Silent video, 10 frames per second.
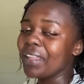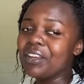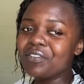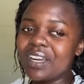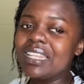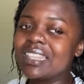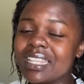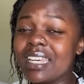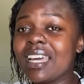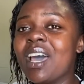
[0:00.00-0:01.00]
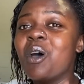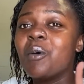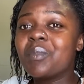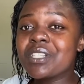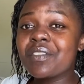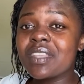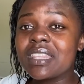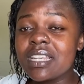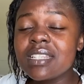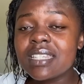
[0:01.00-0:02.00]
And funny thing, most of
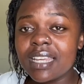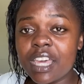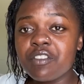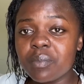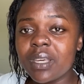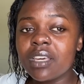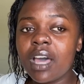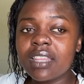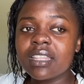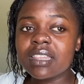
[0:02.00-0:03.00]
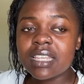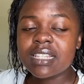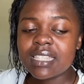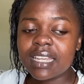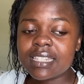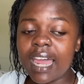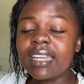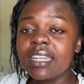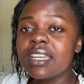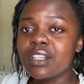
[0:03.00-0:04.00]
the things she gave me are the things that
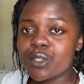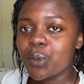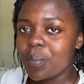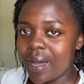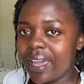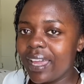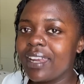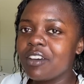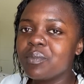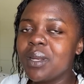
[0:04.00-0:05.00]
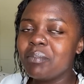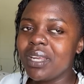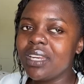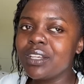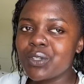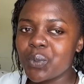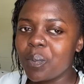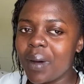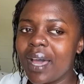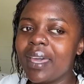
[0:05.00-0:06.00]
I needed to buy and I've been meaning to
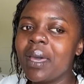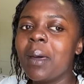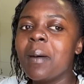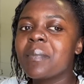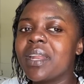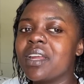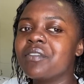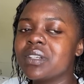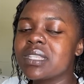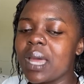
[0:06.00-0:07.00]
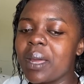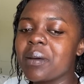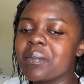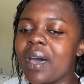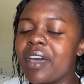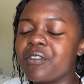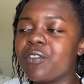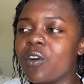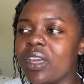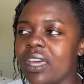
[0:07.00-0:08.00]
buy, but every time I
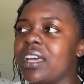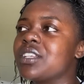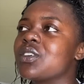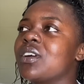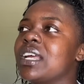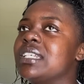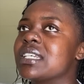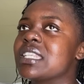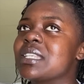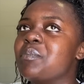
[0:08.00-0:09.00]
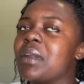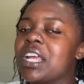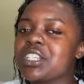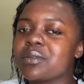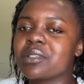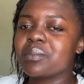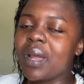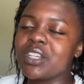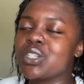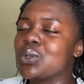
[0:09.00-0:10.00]
forget or I just brush
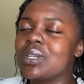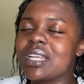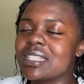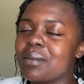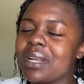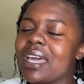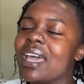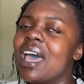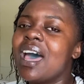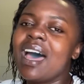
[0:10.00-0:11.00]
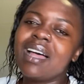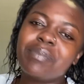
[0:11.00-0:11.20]
my shoulders, I'm like, I'll